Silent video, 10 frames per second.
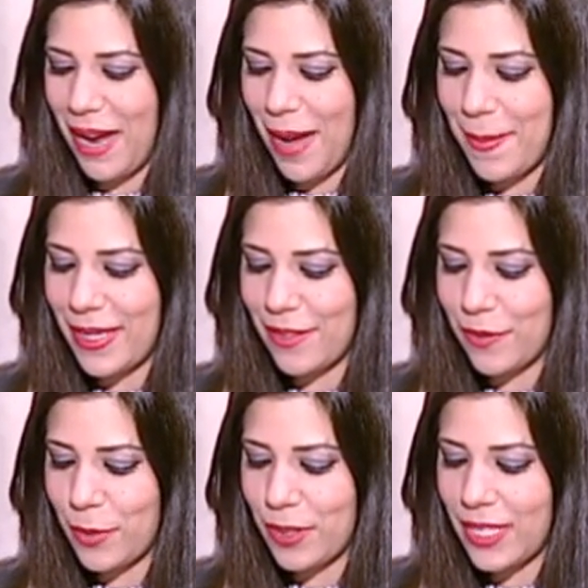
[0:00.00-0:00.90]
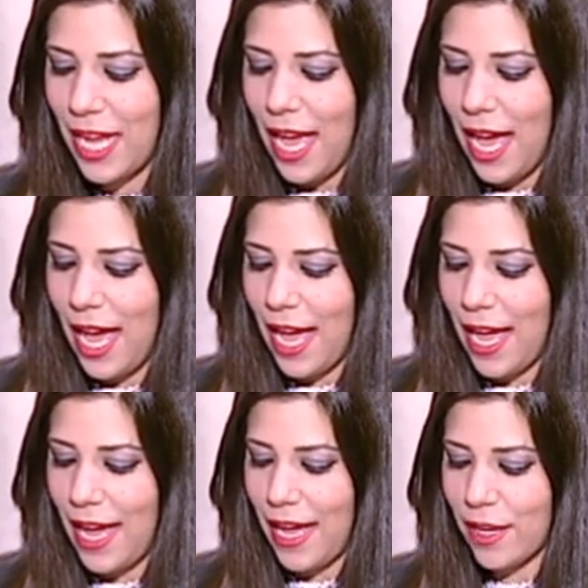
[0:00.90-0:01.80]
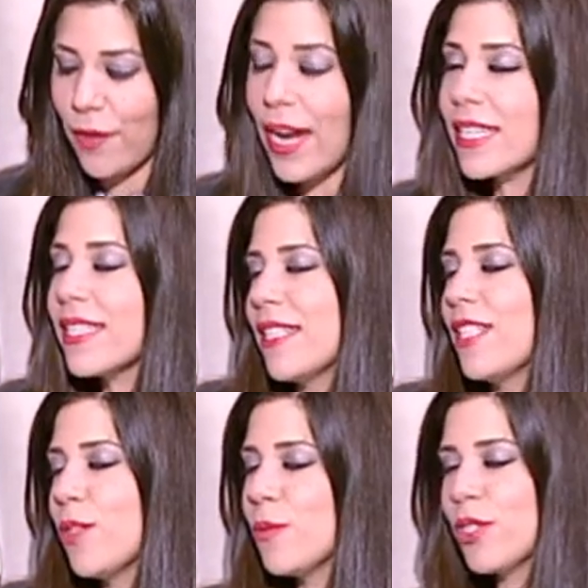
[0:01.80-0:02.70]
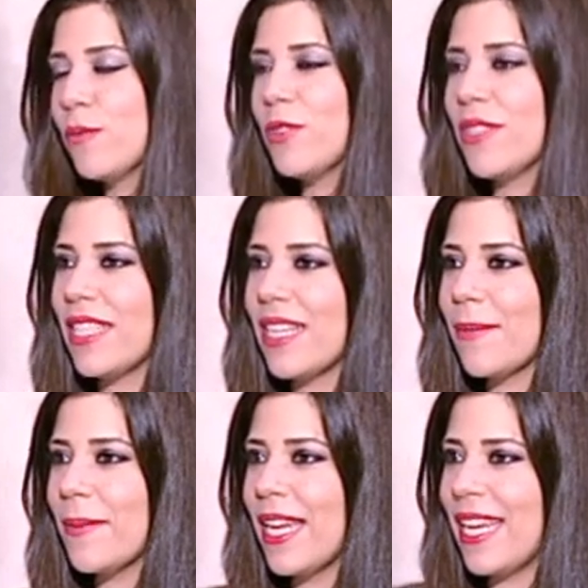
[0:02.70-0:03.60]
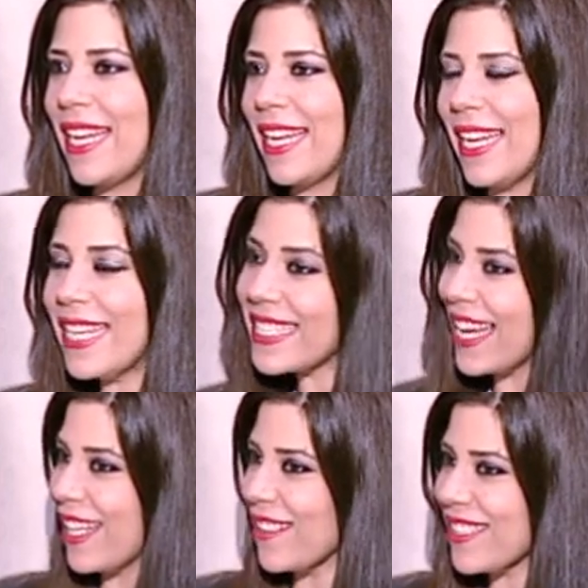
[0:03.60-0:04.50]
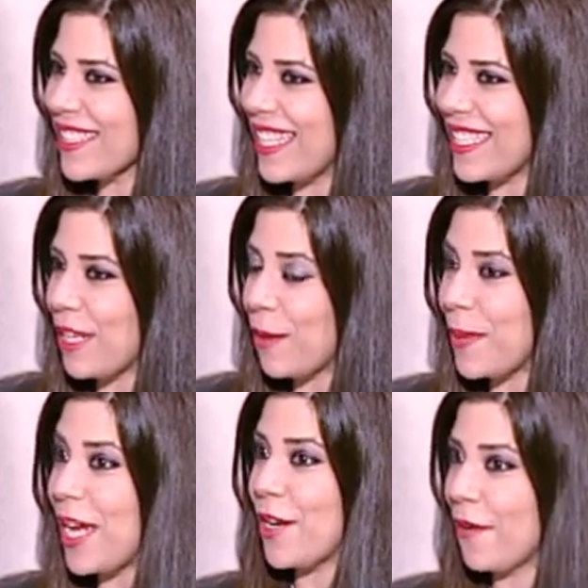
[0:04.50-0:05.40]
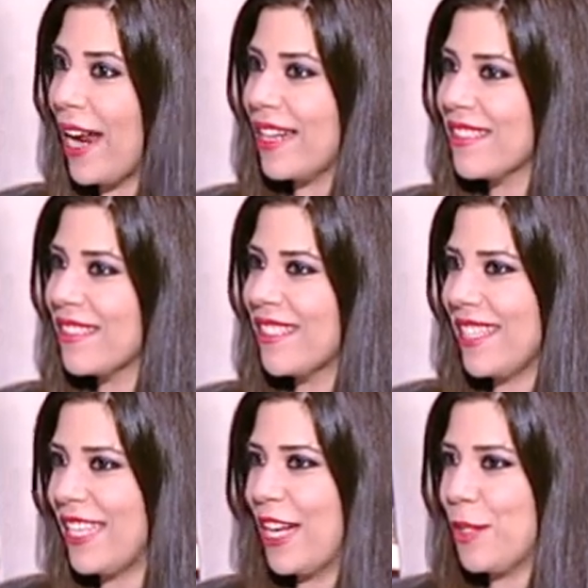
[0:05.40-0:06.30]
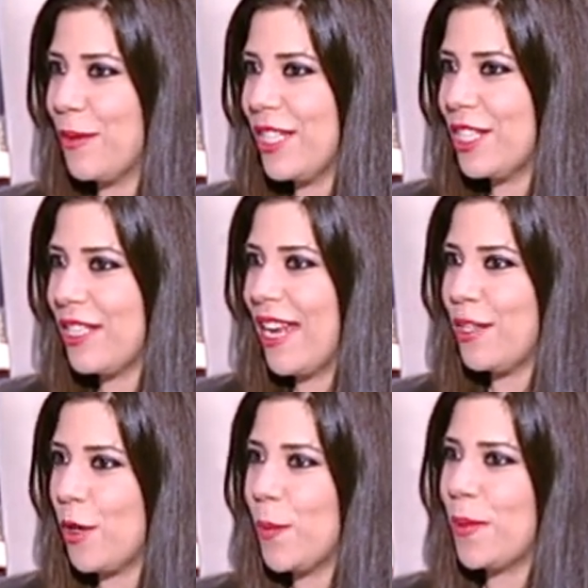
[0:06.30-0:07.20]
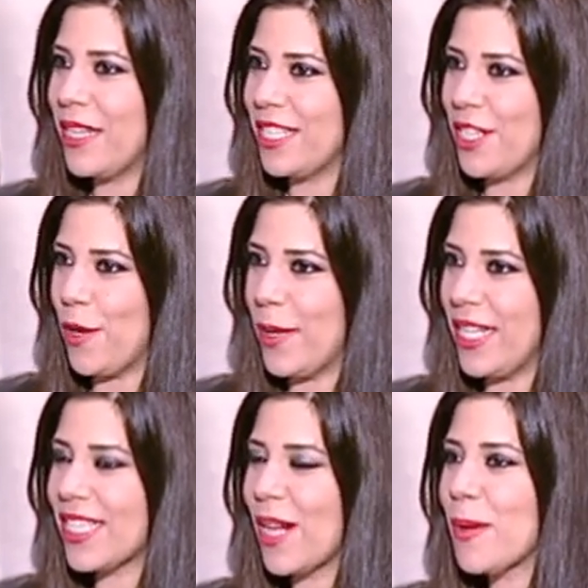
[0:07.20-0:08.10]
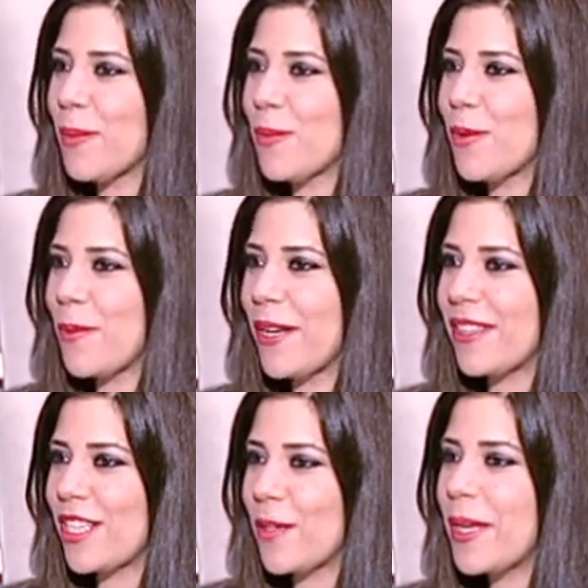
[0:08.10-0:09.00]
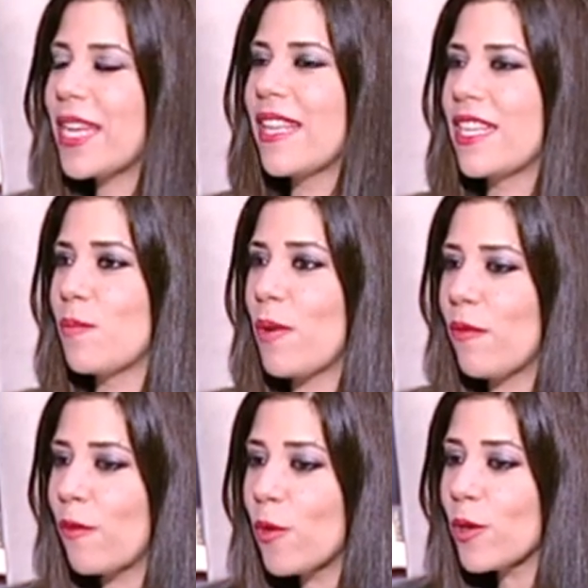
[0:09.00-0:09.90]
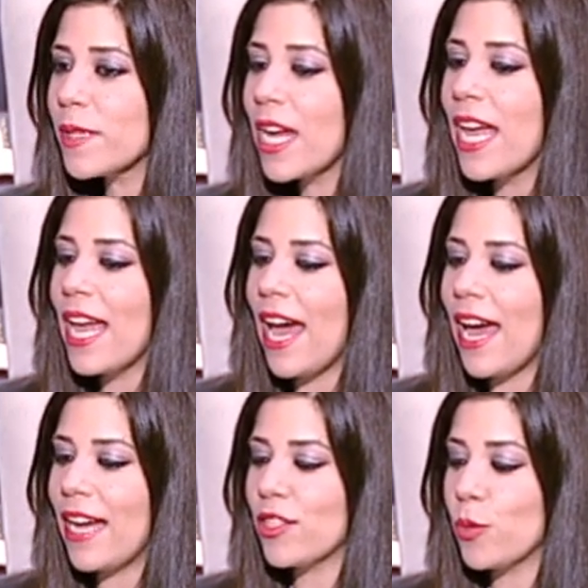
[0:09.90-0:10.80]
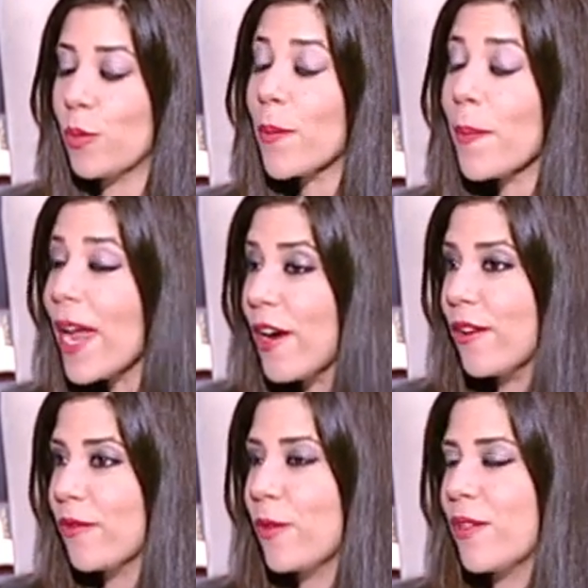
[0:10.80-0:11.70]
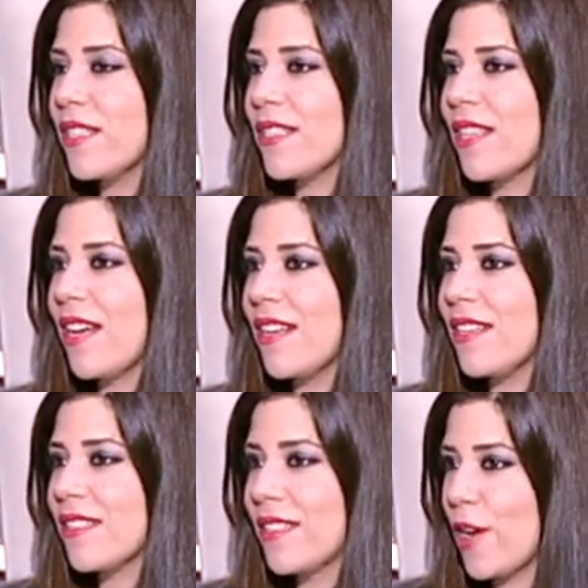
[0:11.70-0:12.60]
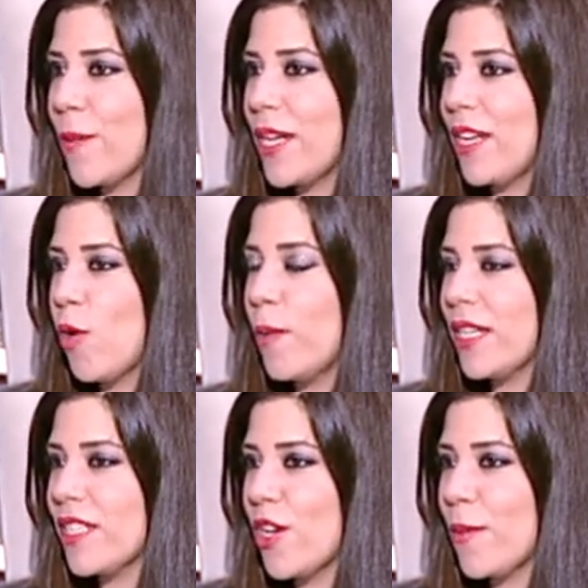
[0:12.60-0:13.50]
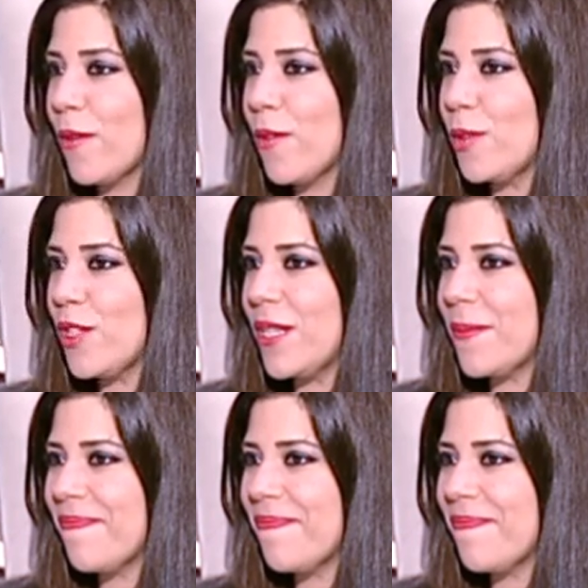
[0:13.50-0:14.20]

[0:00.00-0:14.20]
Mohammed, of course, uh, Grand Egyptian Museum entails that there will be a grand inauguration and opening ceremony. Tell me a bit more about the committee that has been formed uh, to prepare for this uh, ceremony, opening ceremony of the museum.